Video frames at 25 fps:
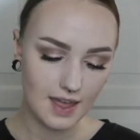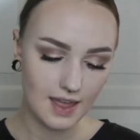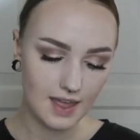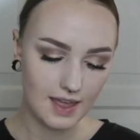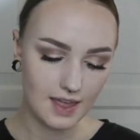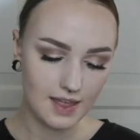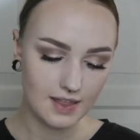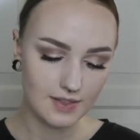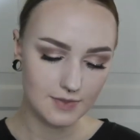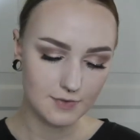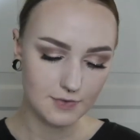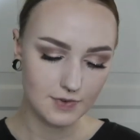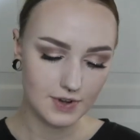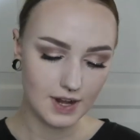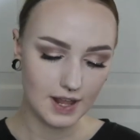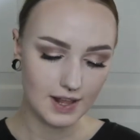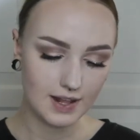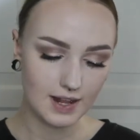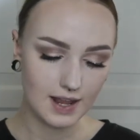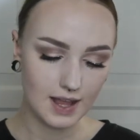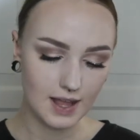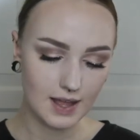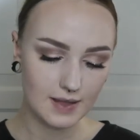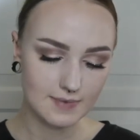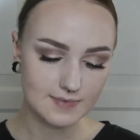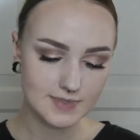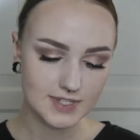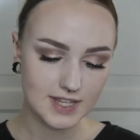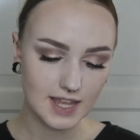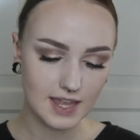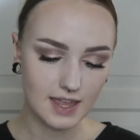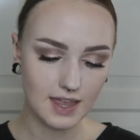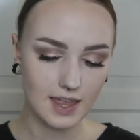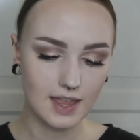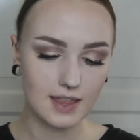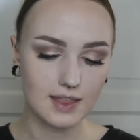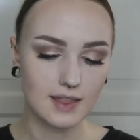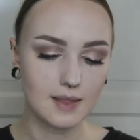and for that, I'm
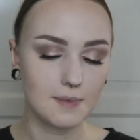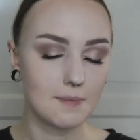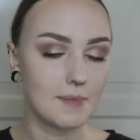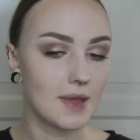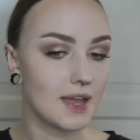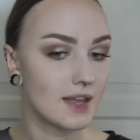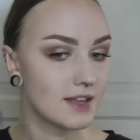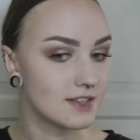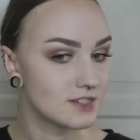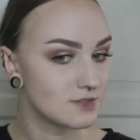taking the MAC